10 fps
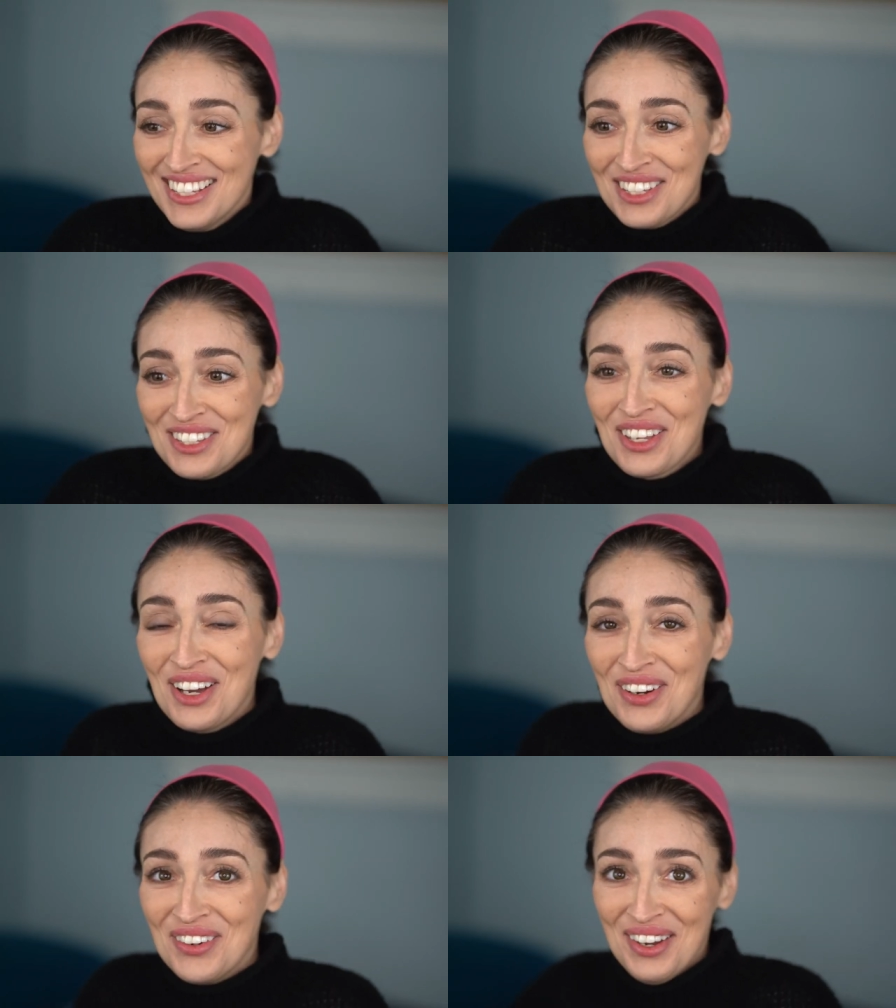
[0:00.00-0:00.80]

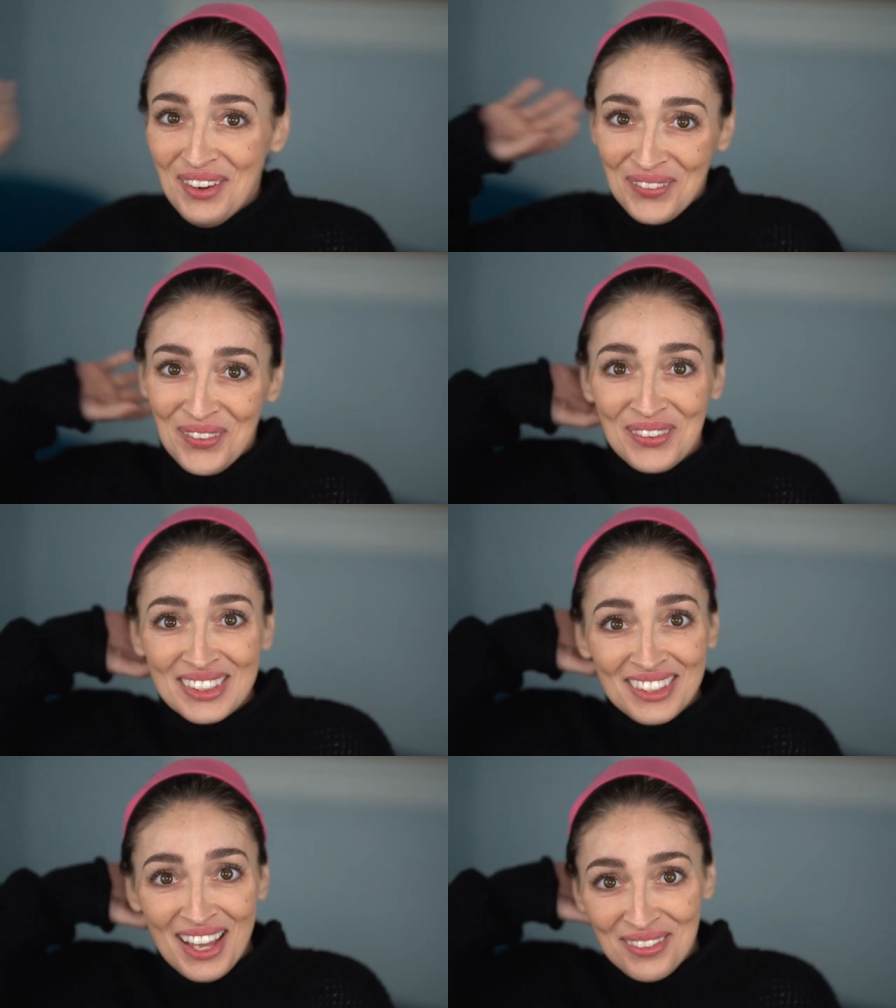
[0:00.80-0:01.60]
so when we
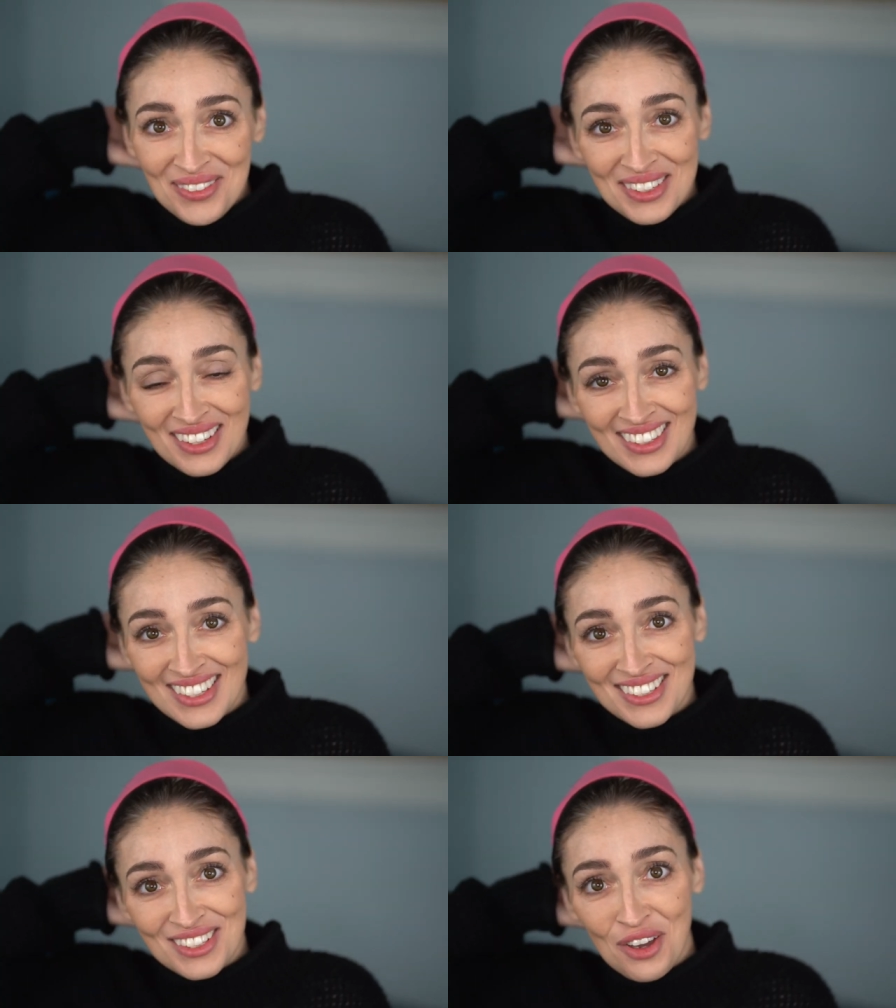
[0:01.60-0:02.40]
left the
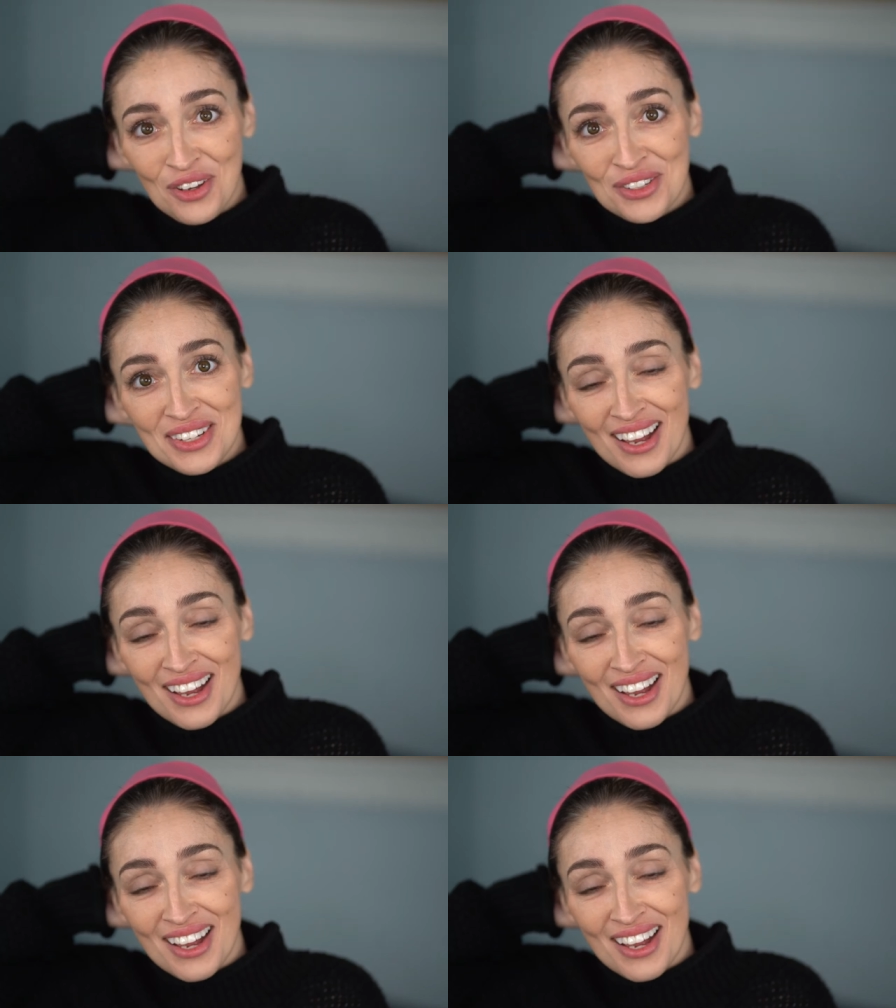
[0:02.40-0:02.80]
East Coast,